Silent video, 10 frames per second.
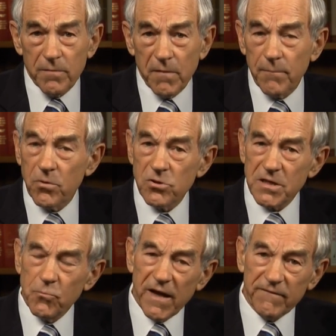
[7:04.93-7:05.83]
Board
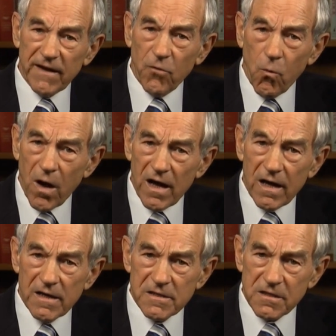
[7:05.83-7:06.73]
members and we have to have a
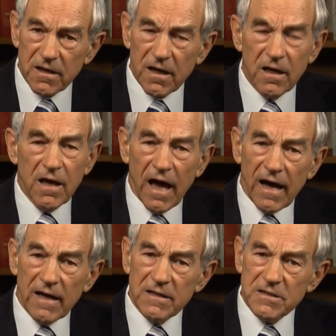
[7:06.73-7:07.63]
wise
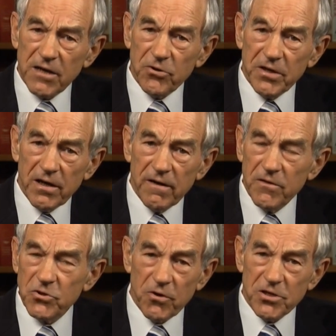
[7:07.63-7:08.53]
Secretary
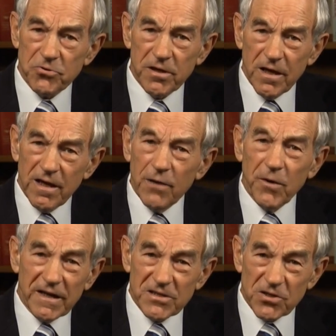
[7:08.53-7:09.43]
of the Treasury
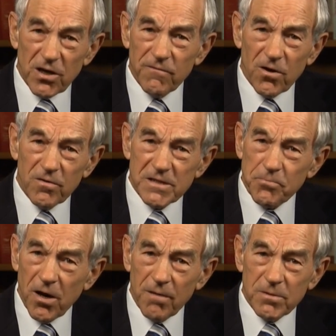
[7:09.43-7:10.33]
and we can solve all
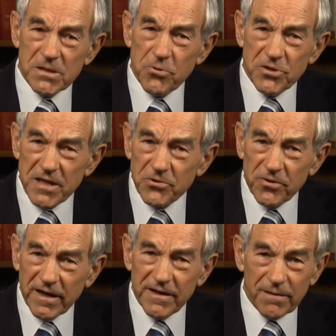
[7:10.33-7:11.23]
these problems through
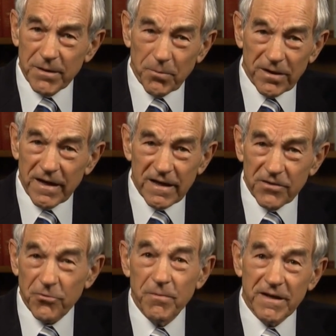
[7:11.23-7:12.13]
central economic
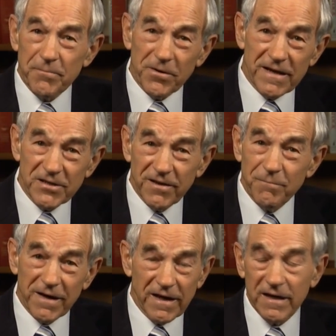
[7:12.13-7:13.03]
planning, through manipulation
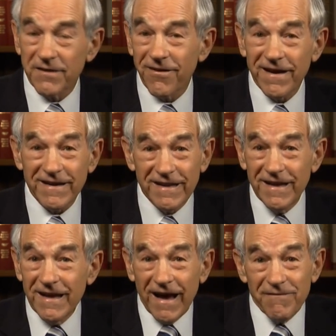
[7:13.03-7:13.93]
of money and credit,
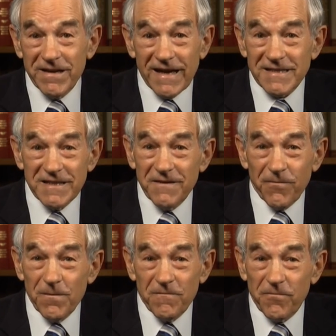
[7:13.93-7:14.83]
I mean, that's a
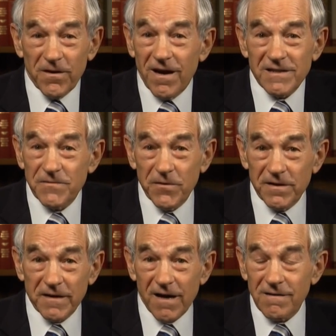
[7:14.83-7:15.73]
different
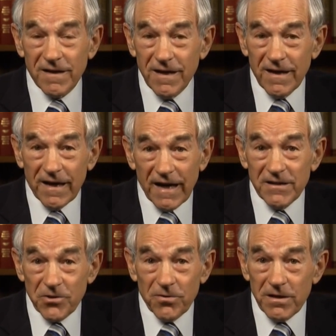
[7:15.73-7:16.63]
philosophy entirely, and
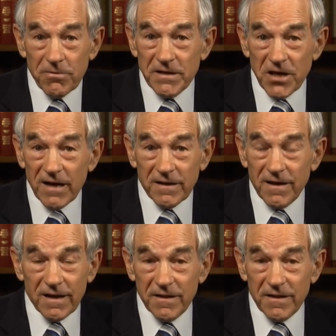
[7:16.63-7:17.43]
I totally reject it.